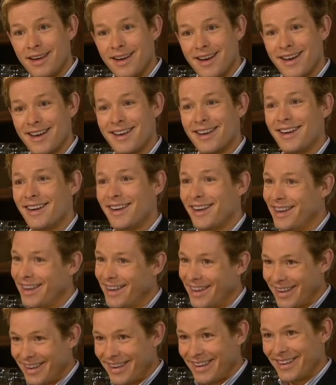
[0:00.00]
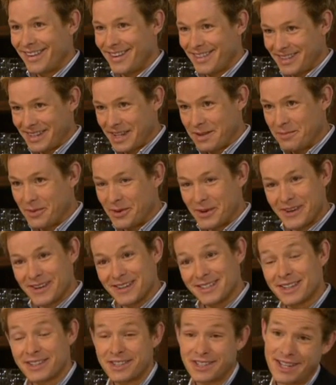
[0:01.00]
I think that boy
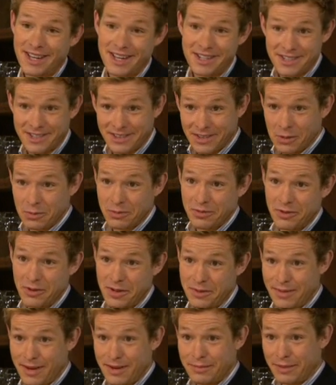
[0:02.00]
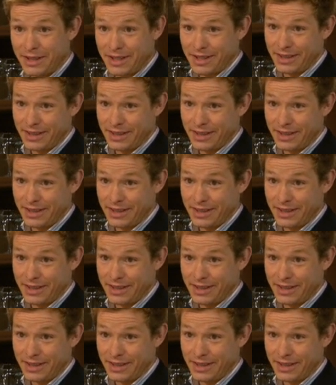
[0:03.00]
got his education long before he met